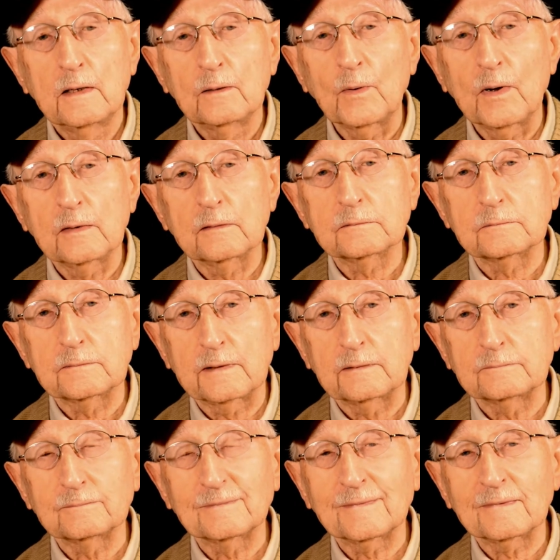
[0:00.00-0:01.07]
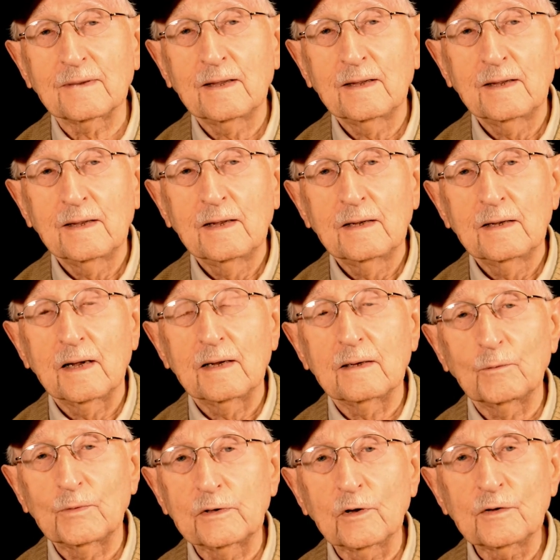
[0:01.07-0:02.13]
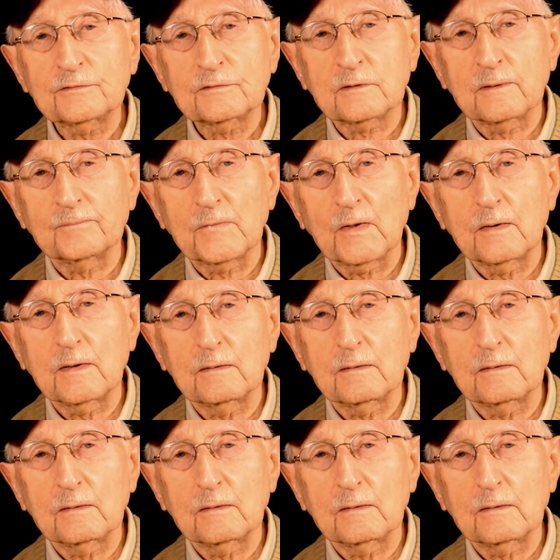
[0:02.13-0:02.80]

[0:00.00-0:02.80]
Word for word: Well, we lost them.